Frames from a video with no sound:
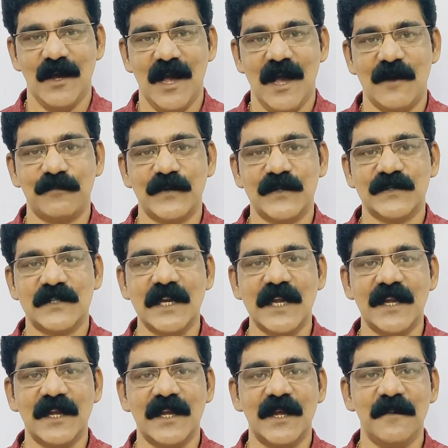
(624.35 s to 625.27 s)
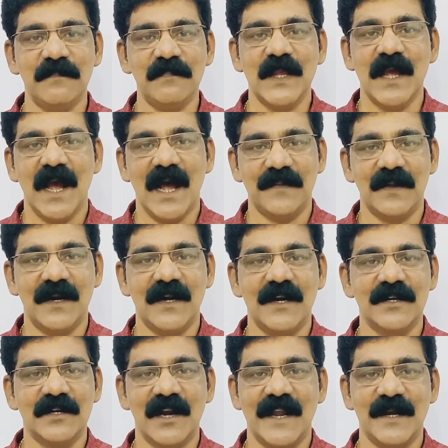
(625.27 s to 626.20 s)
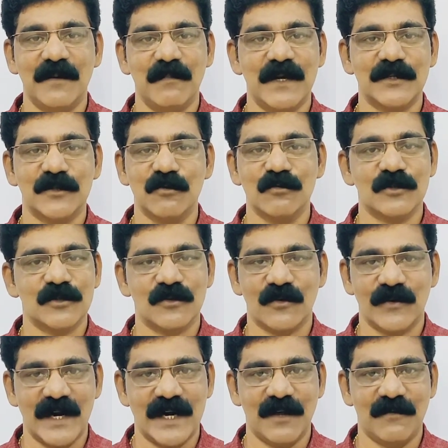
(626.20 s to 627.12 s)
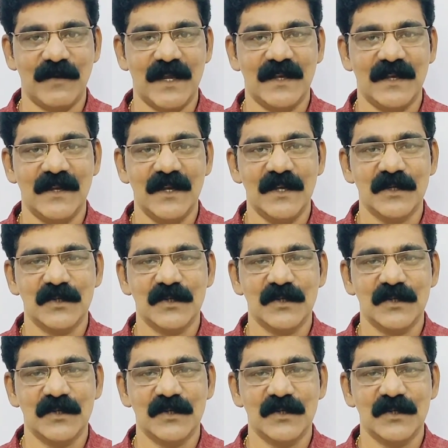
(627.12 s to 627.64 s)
After seeing him, other little animals used to run away.